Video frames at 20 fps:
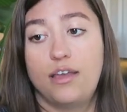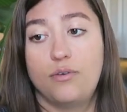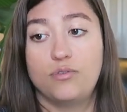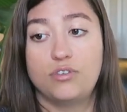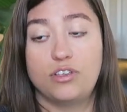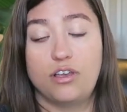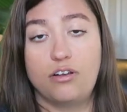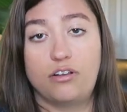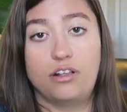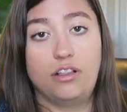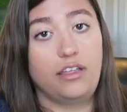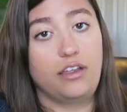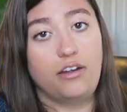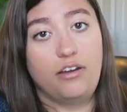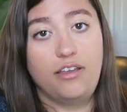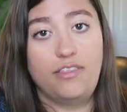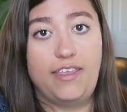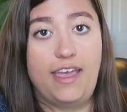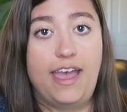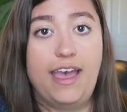I was all
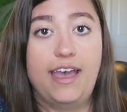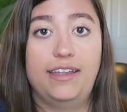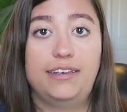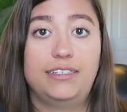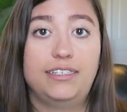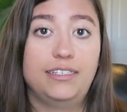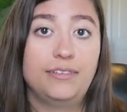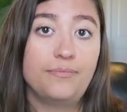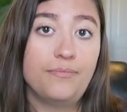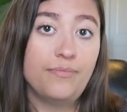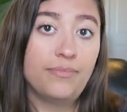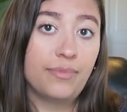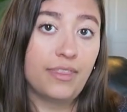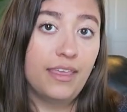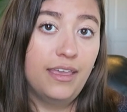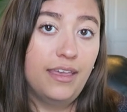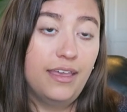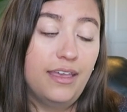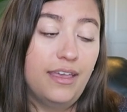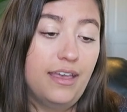clear on that.
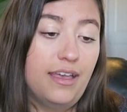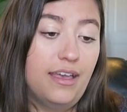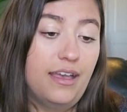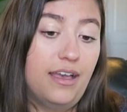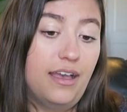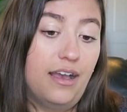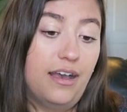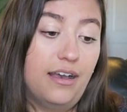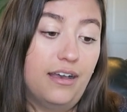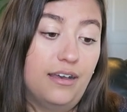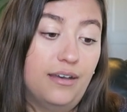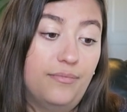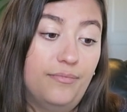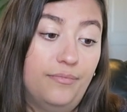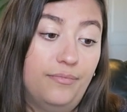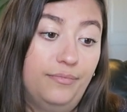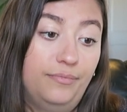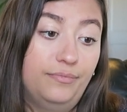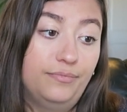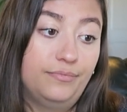
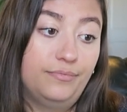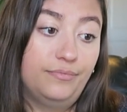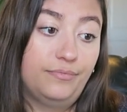Um,